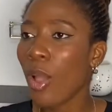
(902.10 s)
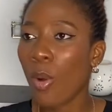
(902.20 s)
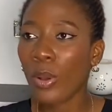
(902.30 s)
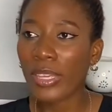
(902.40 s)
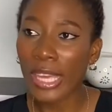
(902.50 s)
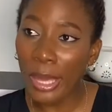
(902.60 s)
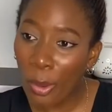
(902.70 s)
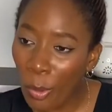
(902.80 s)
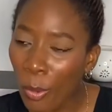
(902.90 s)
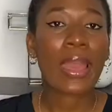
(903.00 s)
Okay,
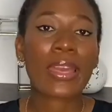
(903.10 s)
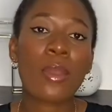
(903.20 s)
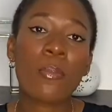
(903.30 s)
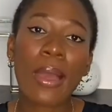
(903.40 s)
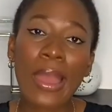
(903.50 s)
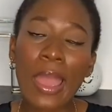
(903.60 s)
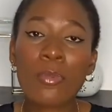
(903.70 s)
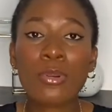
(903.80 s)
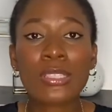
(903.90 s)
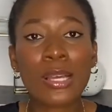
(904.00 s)
oh. I came back. I
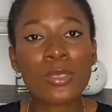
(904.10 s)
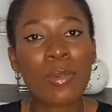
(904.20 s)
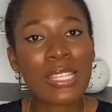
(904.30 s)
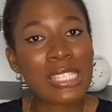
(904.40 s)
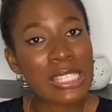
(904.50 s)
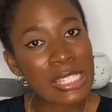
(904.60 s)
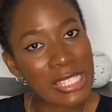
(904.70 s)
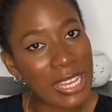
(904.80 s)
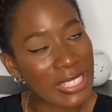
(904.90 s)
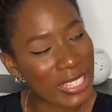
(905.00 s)
brought out my things,
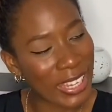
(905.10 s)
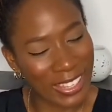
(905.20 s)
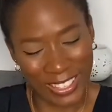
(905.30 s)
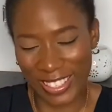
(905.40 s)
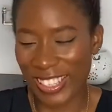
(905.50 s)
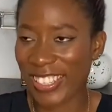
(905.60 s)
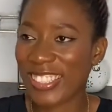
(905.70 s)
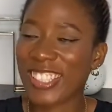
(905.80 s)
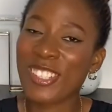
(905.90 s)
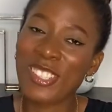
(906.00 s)
JJ.
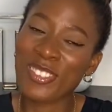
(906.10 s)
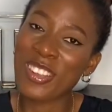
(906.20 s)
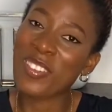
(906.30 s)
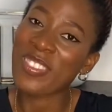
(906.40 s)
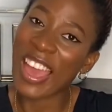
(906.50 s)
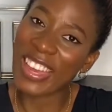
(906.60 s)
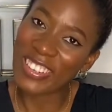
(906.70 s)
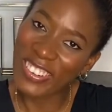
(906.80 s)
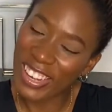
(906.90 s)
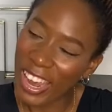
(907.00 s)
So she will not be
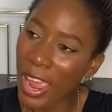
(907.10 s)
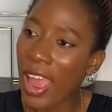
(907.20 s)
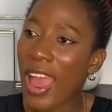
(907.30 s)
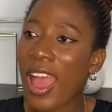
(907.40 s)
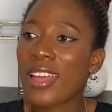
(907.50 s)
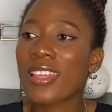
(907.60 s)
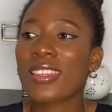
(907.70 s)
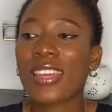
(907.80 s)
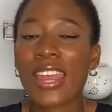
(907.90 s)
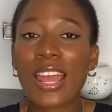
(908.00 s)
angry.
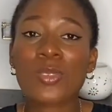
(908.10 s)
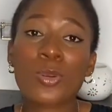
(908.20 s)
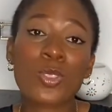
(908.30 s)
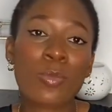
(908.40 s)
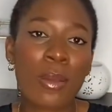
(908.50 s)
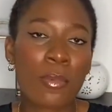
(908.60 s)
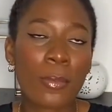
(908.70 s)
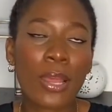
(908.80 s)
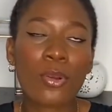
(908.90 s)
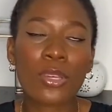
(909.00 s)
Then I spoke to my
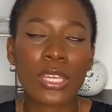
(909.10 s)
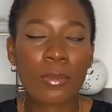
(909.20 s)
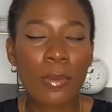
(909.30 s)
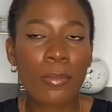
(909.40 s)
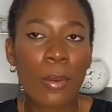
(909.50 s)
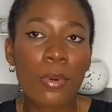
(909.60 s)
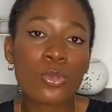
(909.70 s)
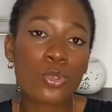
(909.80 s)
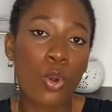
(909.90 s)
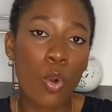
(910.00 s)
mom. Like, okay, maybe my mom
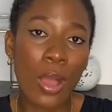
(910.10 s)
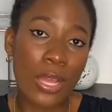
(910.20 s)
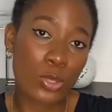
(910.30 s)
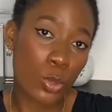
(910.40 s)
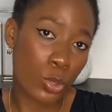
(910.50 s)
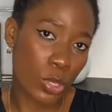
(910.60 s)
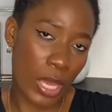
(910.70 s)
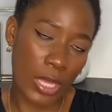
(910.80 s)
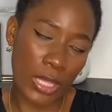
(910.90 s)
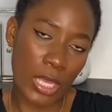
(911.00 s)
should call her and talk to
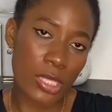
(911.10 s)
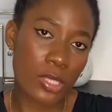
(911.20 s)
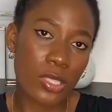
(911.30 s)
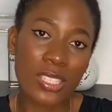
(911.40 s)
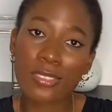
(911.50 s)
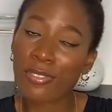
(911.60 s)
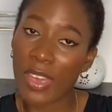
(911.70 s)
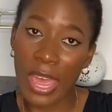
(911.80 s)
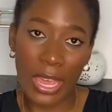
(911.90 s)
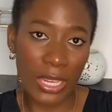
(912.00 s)
her that it's
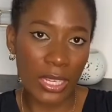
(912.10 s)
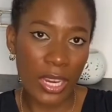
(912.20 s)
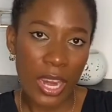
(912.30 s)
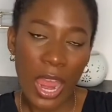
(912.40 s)
fine.